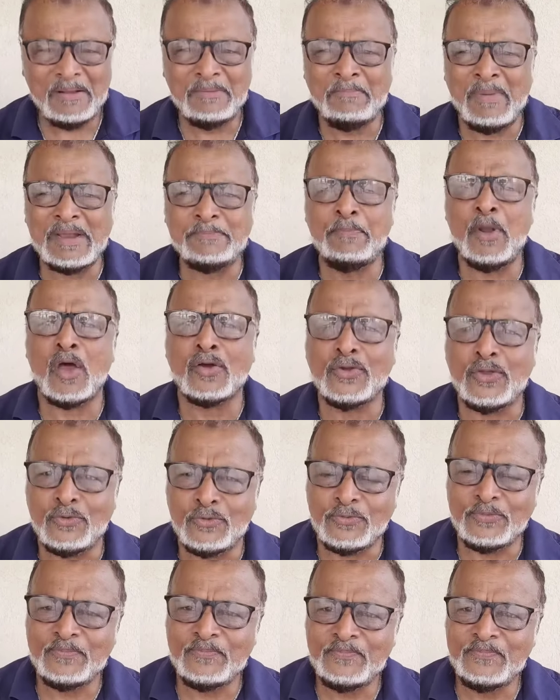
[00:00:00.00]
might block
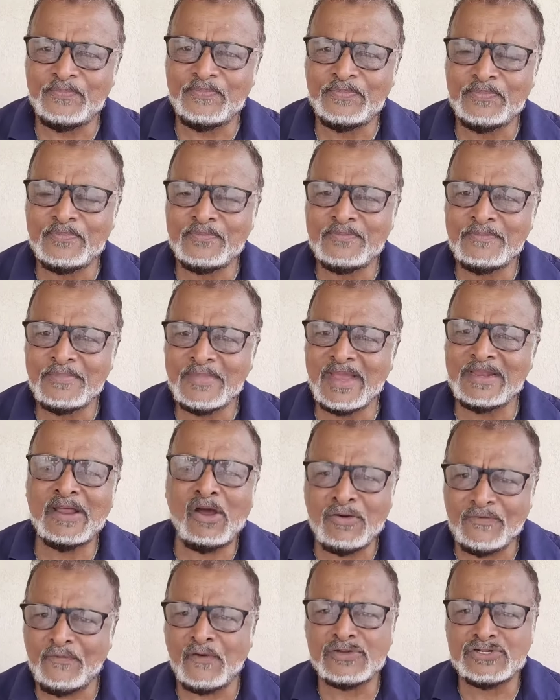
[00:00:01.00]
you. It
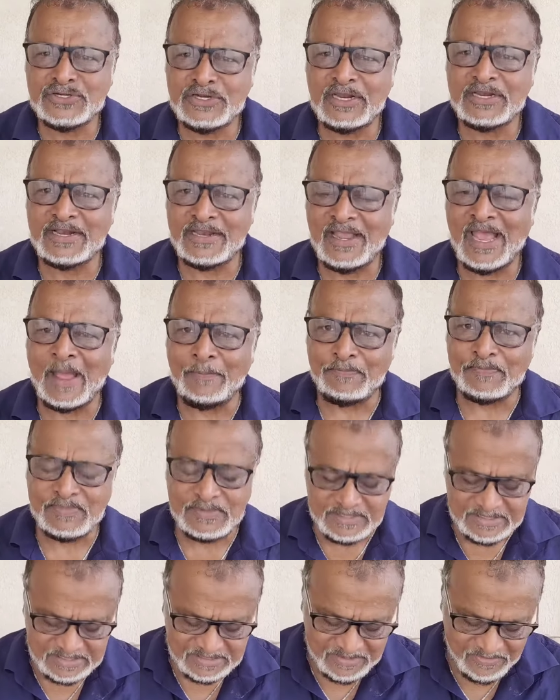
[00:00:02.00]
unfortunately
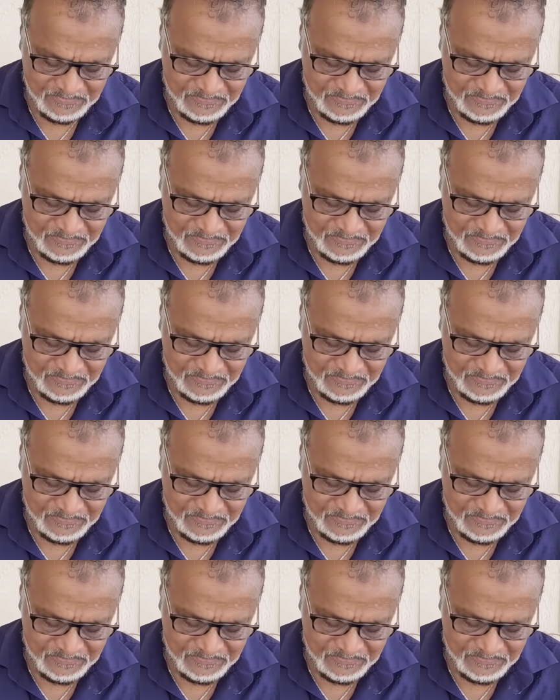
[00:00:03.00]
happens.